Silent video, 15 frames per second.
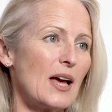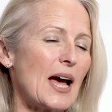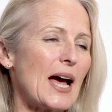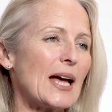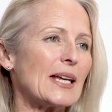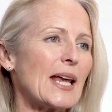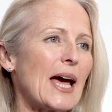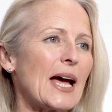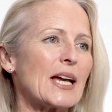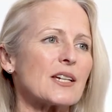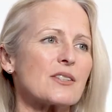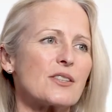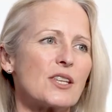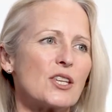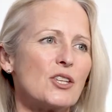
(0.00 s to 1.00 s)
and add
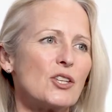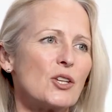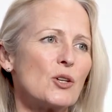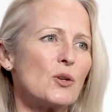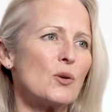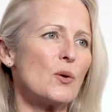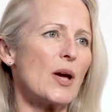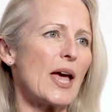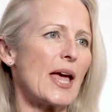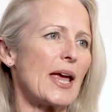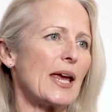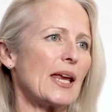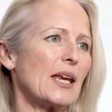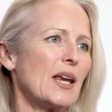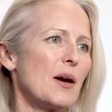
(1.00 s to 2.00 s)
the
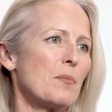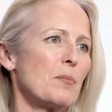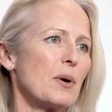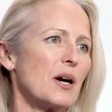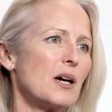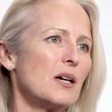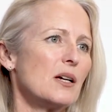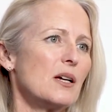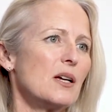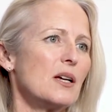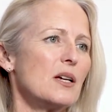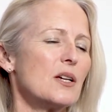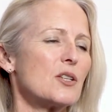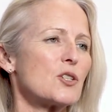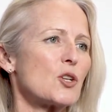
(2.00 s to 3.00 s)
UA number
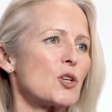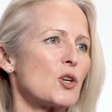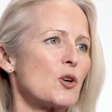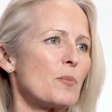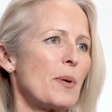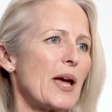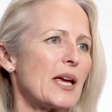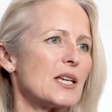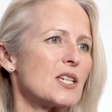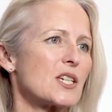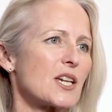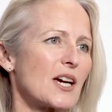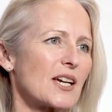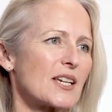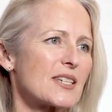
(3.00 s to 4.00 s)
to your
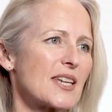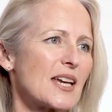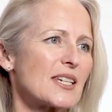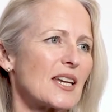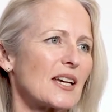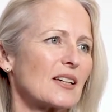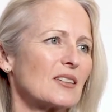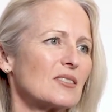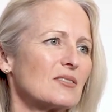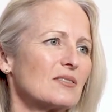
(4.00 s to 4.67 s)
PageTiger setting.